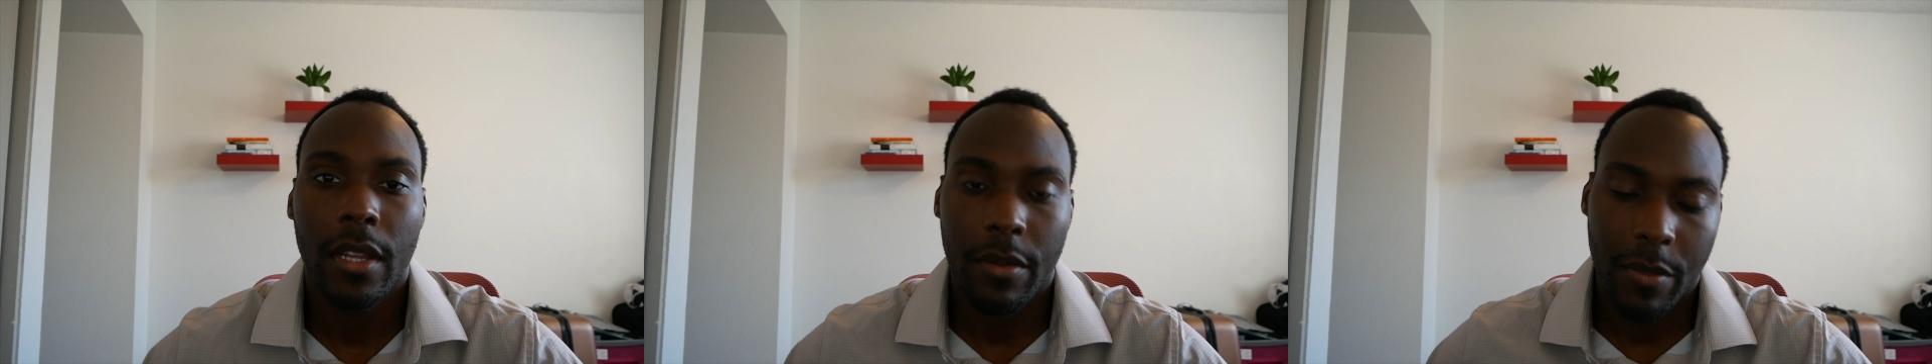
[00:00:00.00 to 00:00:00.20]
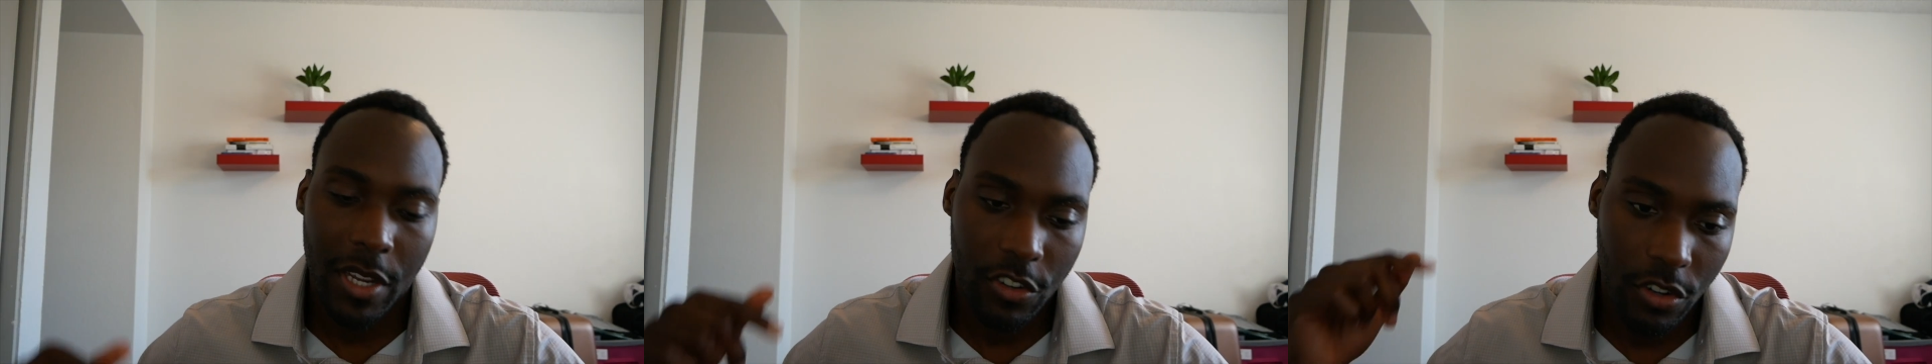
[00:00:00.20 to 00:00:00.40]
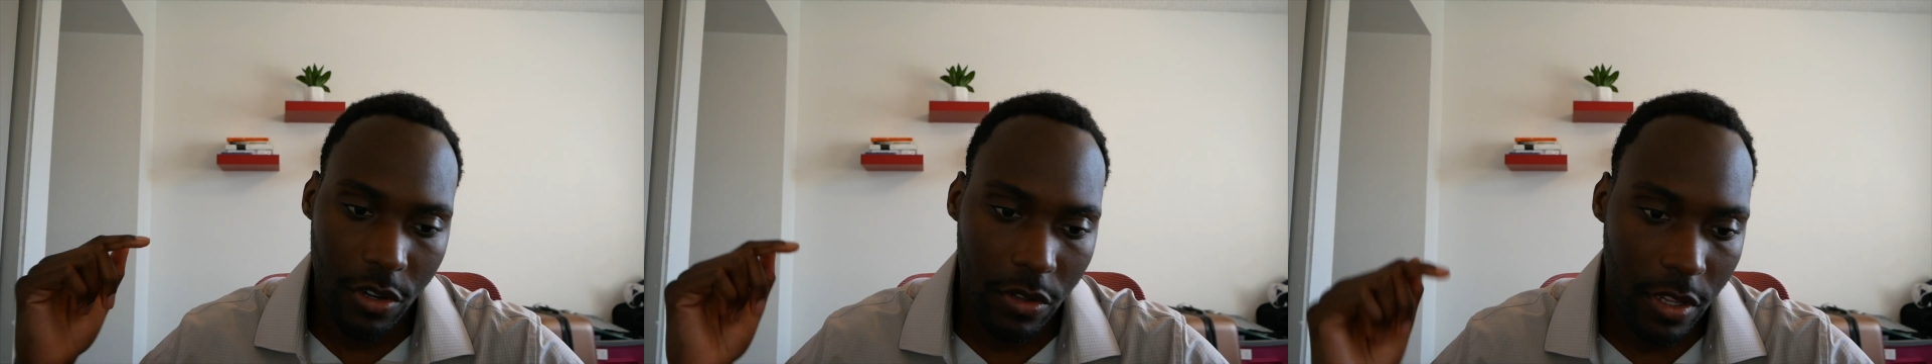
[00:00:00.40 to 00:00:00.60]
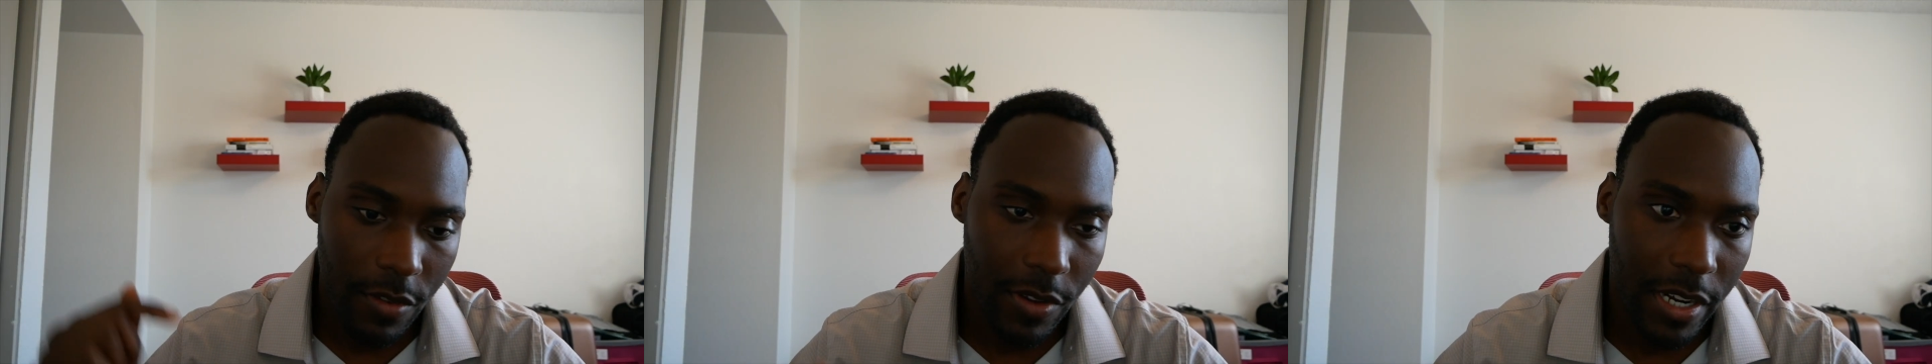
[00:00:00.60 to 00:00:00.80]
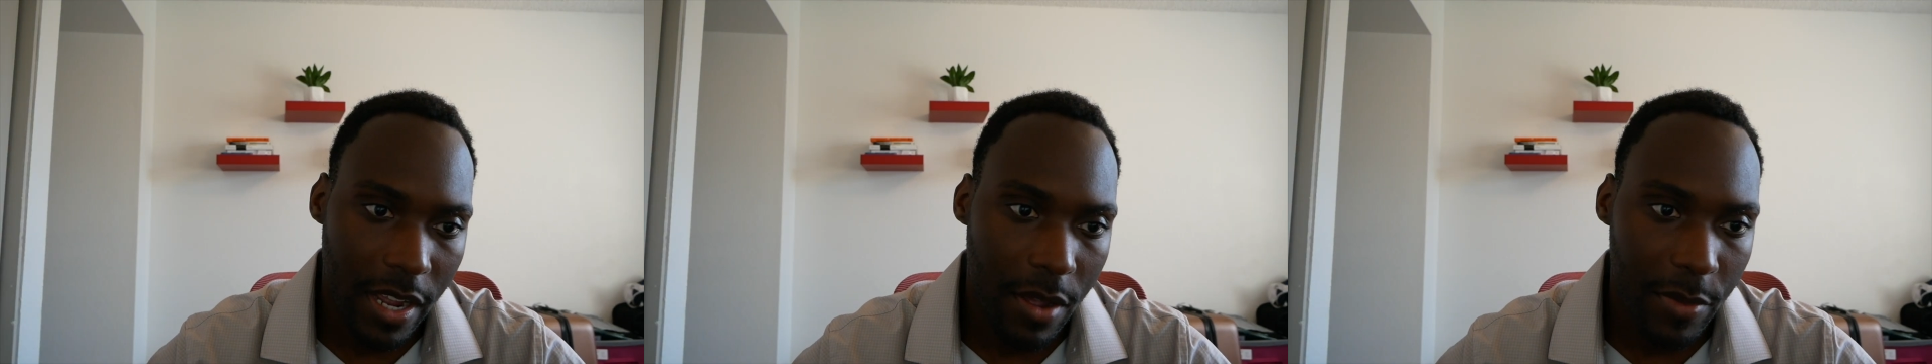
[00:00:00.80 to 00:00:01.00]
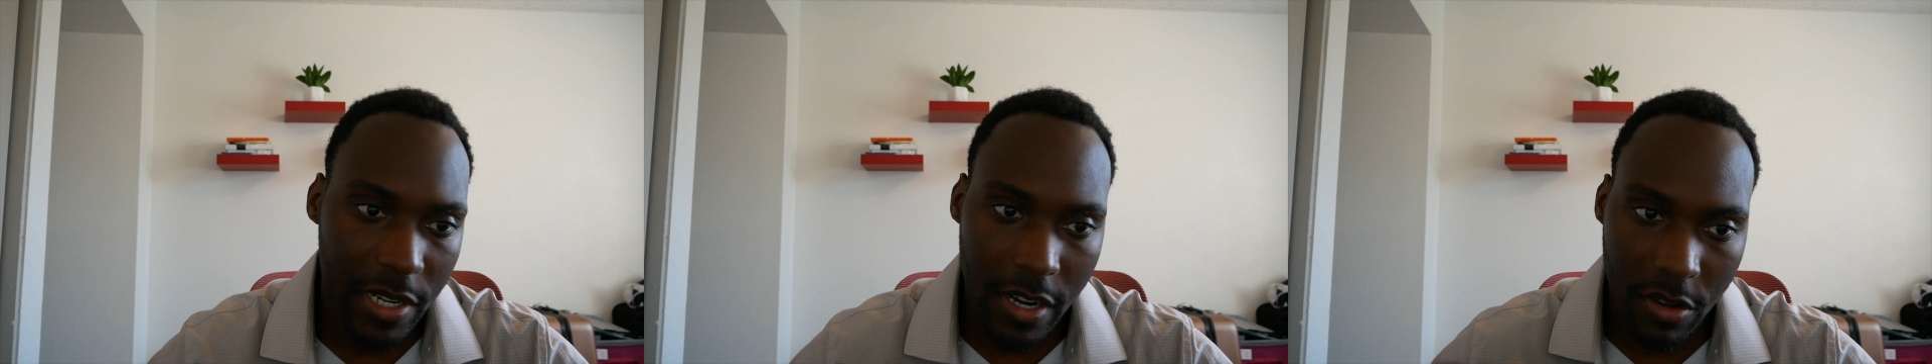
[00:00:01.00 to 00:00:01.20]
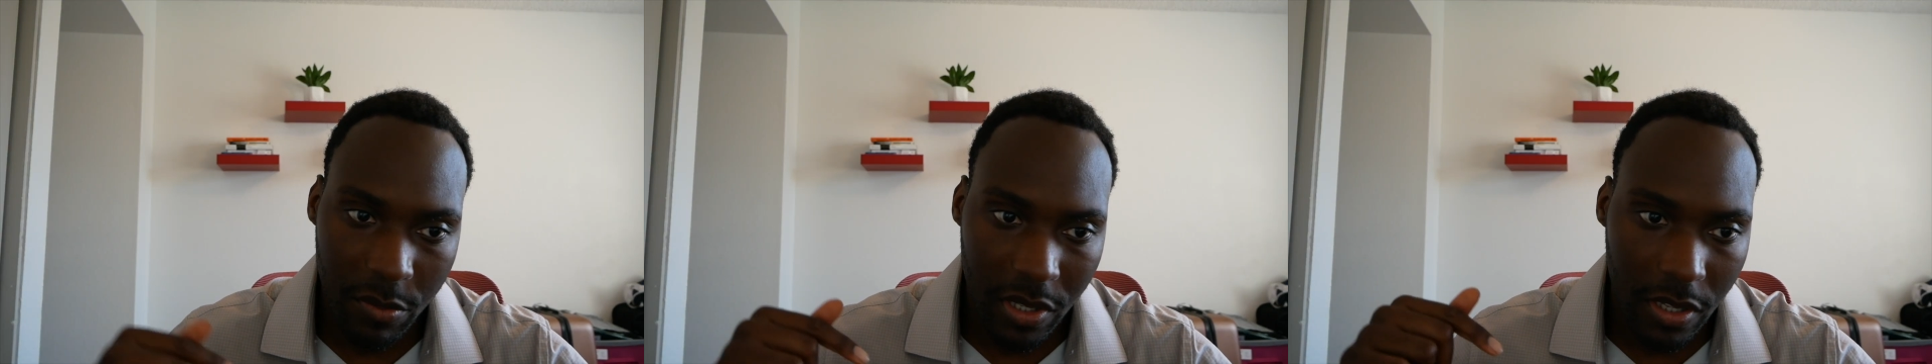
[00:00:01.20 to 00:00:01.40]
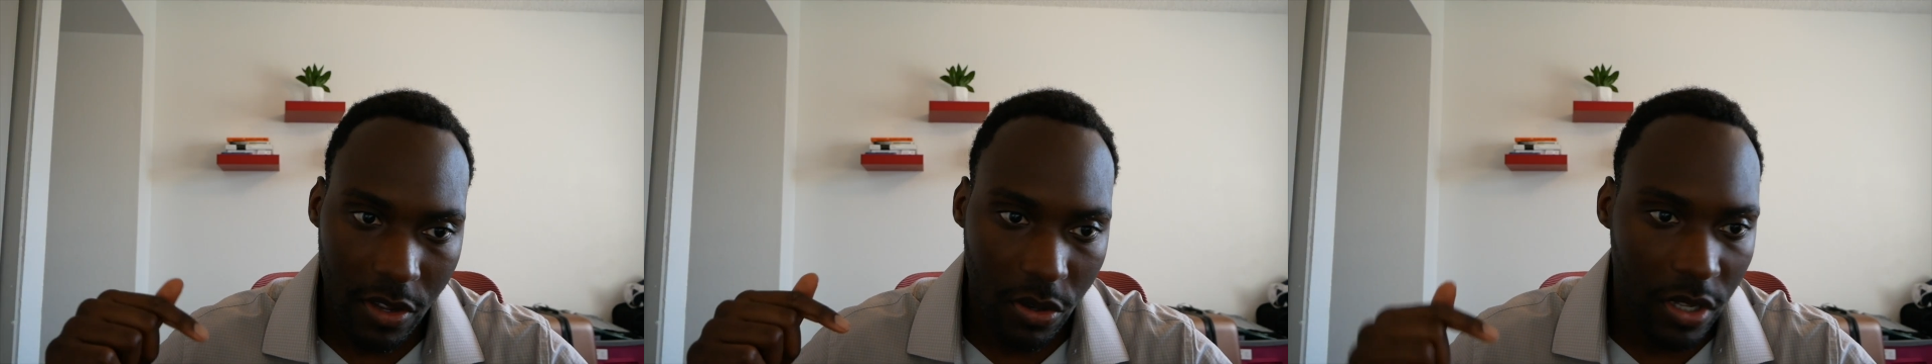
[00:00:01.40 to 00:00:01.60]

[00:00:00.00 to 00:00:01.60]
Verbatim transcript: Make sure you leave a comment down below.